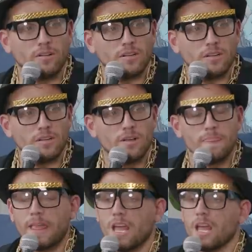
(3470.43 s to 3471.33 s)
out yeah
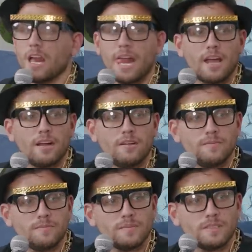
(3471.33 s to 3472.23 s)
but so they said it
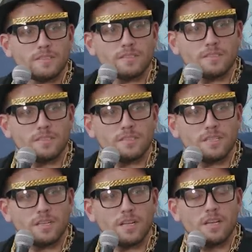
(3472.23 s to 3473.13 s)
was the best time
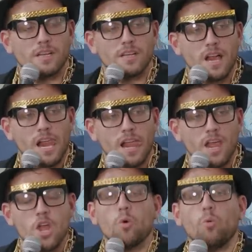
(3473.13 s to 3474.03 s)
the best
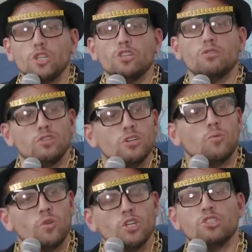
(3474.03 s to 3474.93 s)
time would you do would